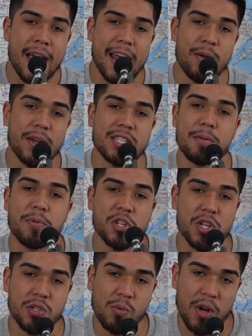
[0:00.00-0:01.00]
Anyways, I
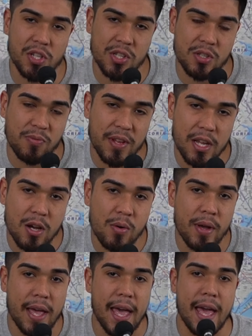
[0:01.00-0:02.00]
appreciate you still watching this
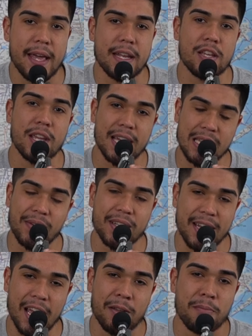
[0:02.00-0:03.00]
video, and uh, you guys have a
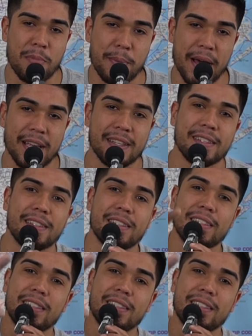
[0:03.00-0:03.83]
good day. Bye-bye.